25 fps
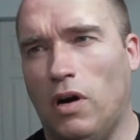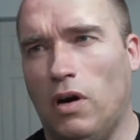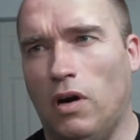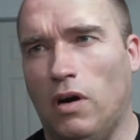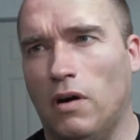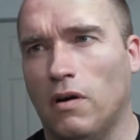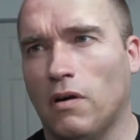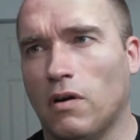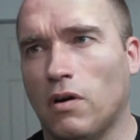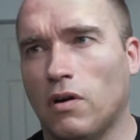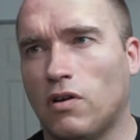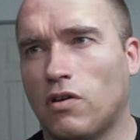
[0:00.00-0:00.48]

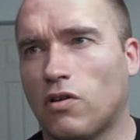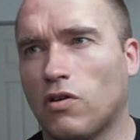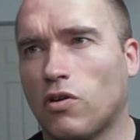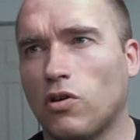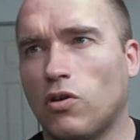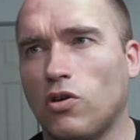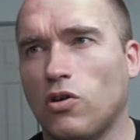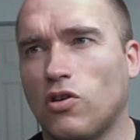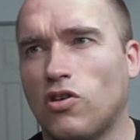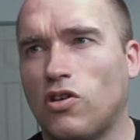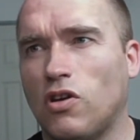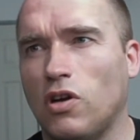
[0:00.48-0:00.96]
It's good to
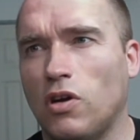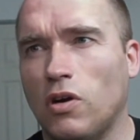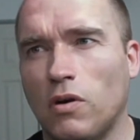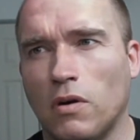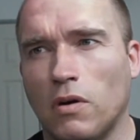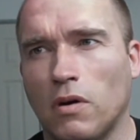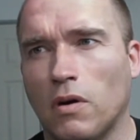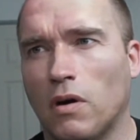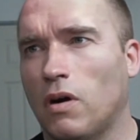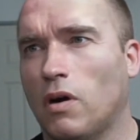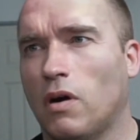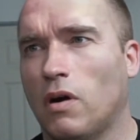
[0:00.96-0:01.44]
see
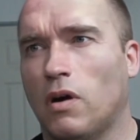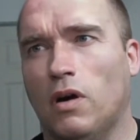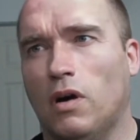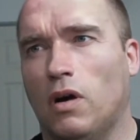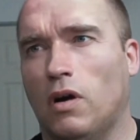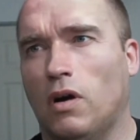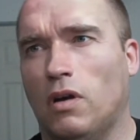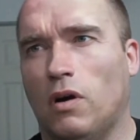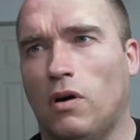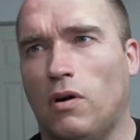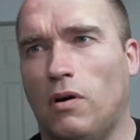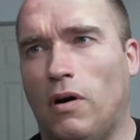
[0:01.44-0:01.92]
you. I
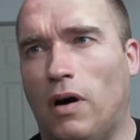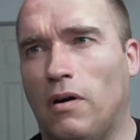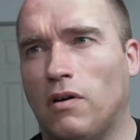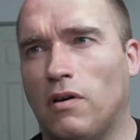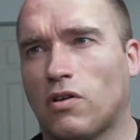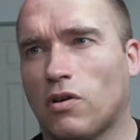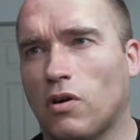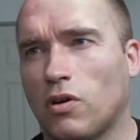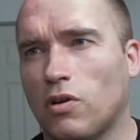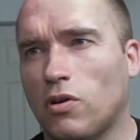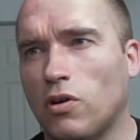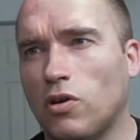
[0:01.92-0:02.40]
was
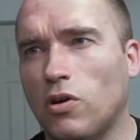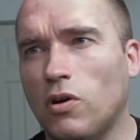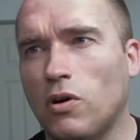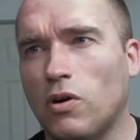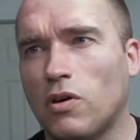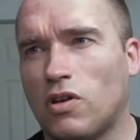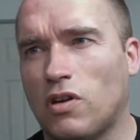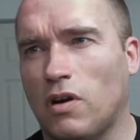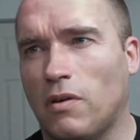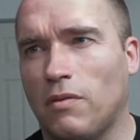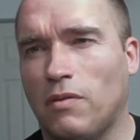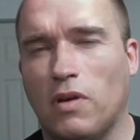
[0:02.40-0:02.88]
going to do
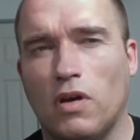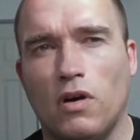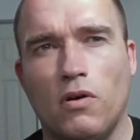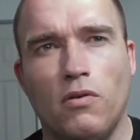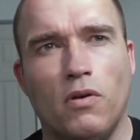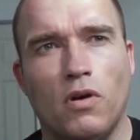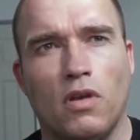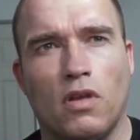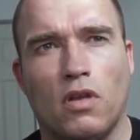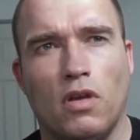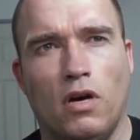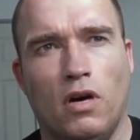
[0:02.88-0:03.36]
something
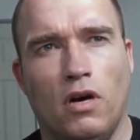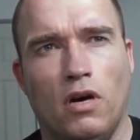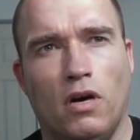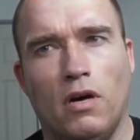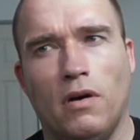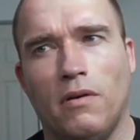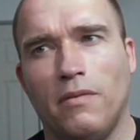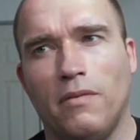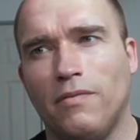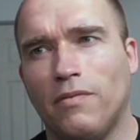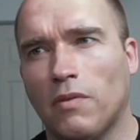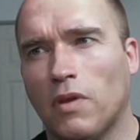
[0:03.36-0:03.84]
with the
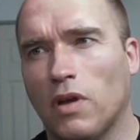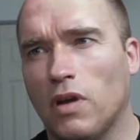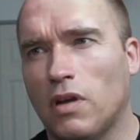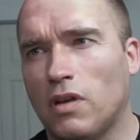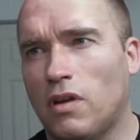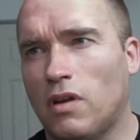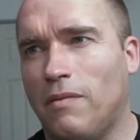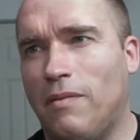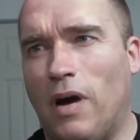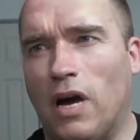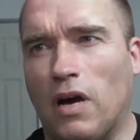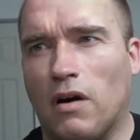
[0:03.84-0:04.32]

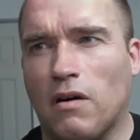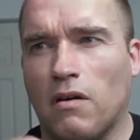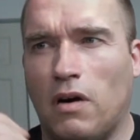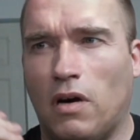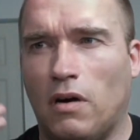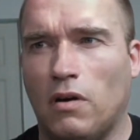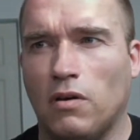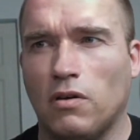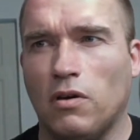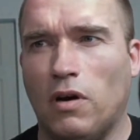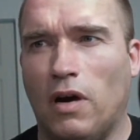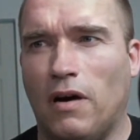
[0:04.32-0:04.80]

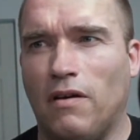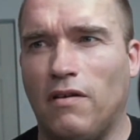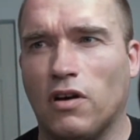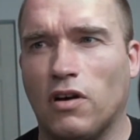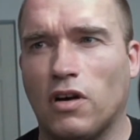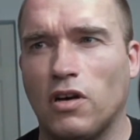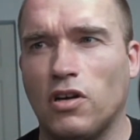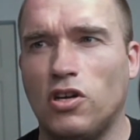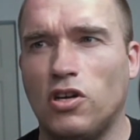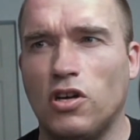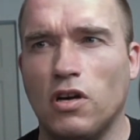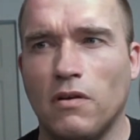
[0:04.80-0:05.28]
background to have like a
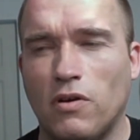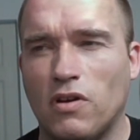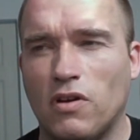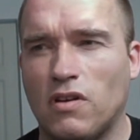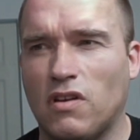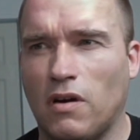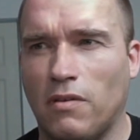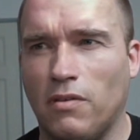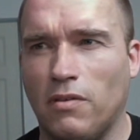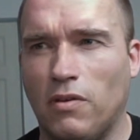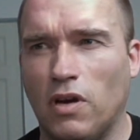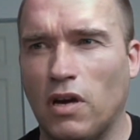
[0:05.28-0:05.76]
gym or
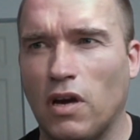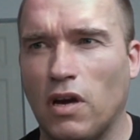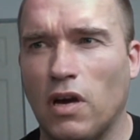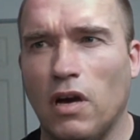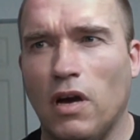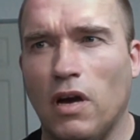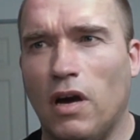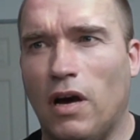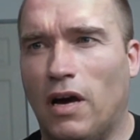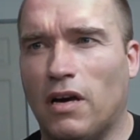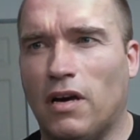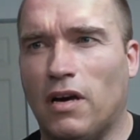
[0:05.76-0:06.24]
something.
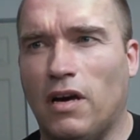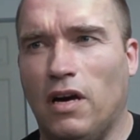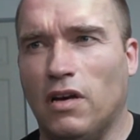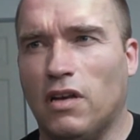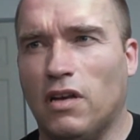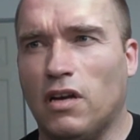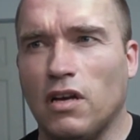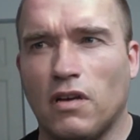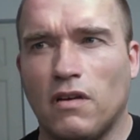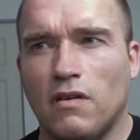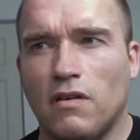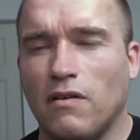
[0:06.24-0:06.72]
I can't
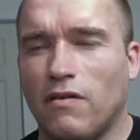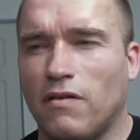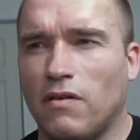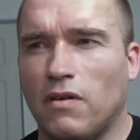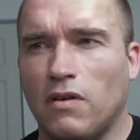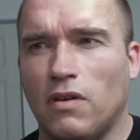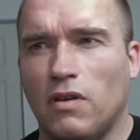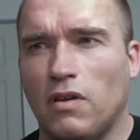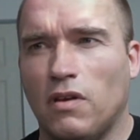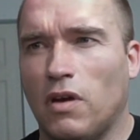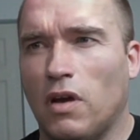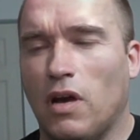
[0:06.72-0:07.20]
get
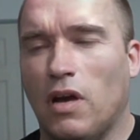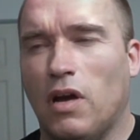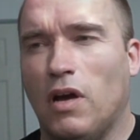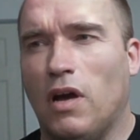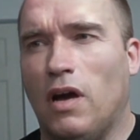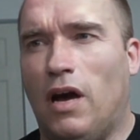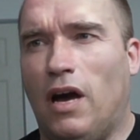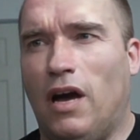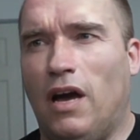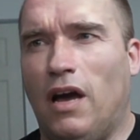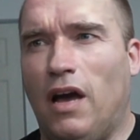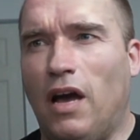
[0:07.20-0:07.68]

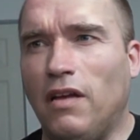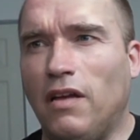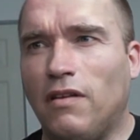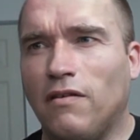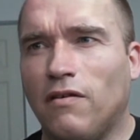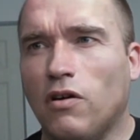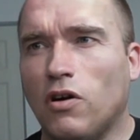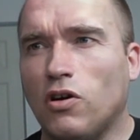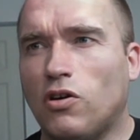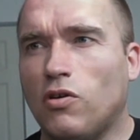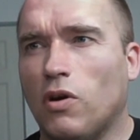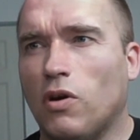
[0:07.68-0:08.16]
I hate
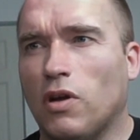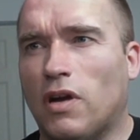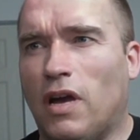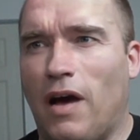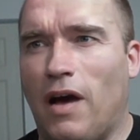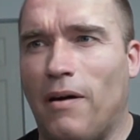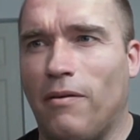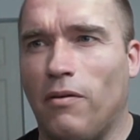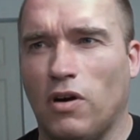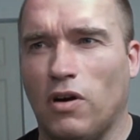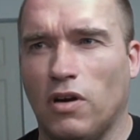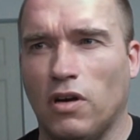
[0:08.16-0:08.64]
virtual
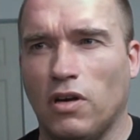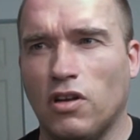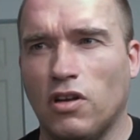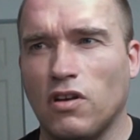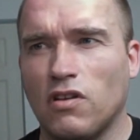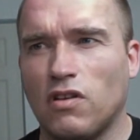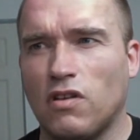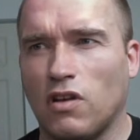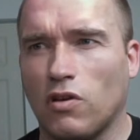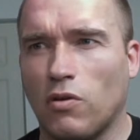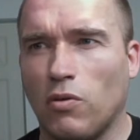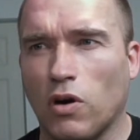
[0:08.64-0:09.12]
camera. It does
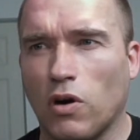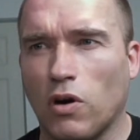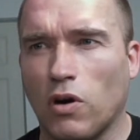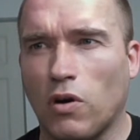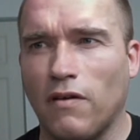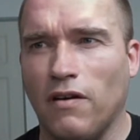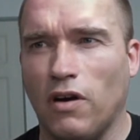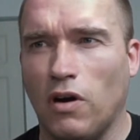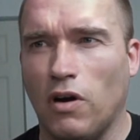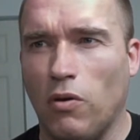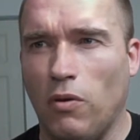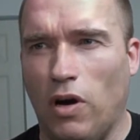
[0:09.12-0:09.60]
not work
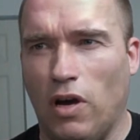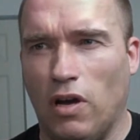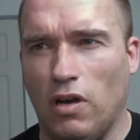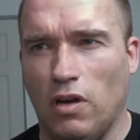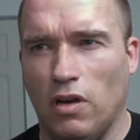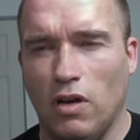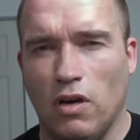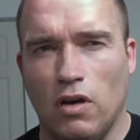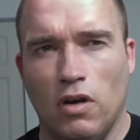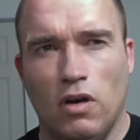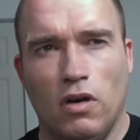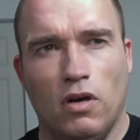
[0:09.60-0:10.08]
very well.
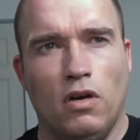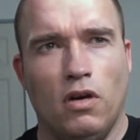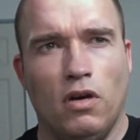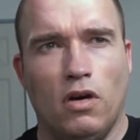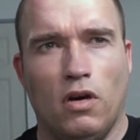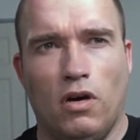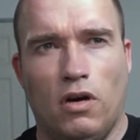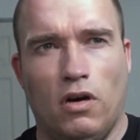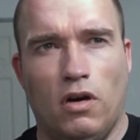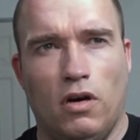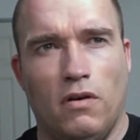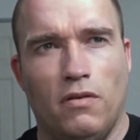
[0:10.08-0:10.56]

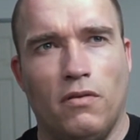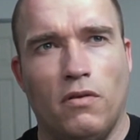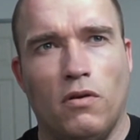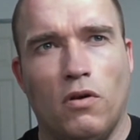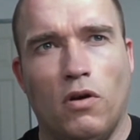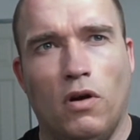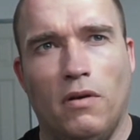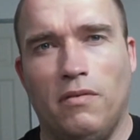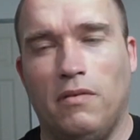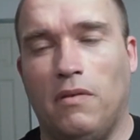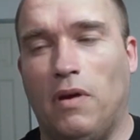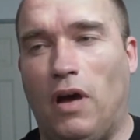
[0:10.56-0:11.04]

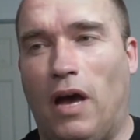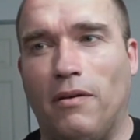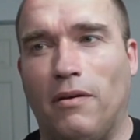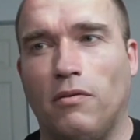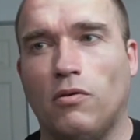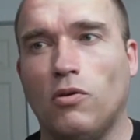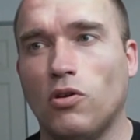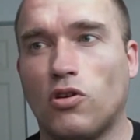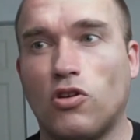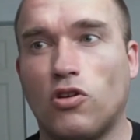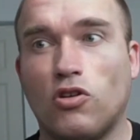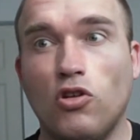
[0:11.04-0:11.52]
I'm too
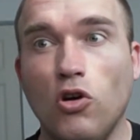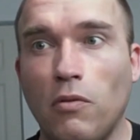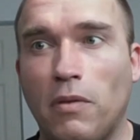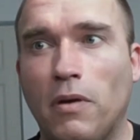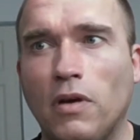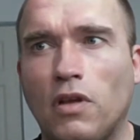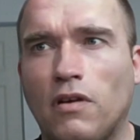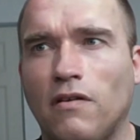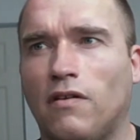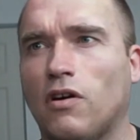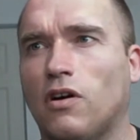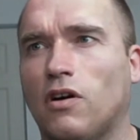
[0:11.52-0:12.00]
stupid to
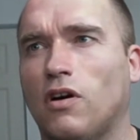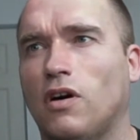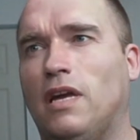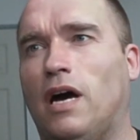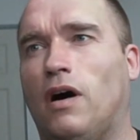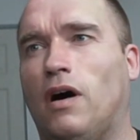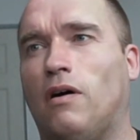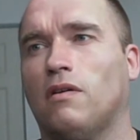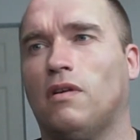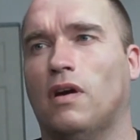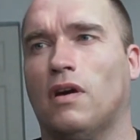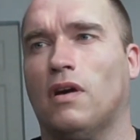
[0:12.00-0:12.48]
figure it
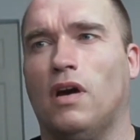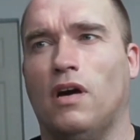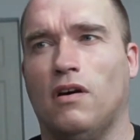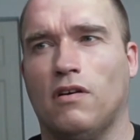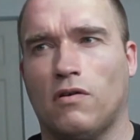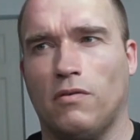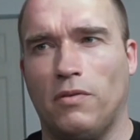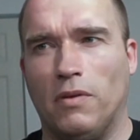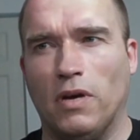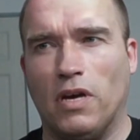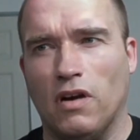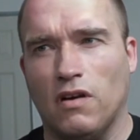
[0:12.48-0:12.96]
out, I guess,
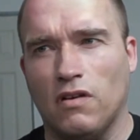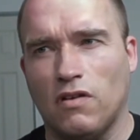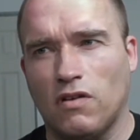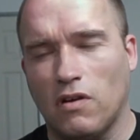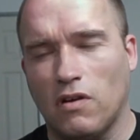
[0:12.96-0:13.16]
because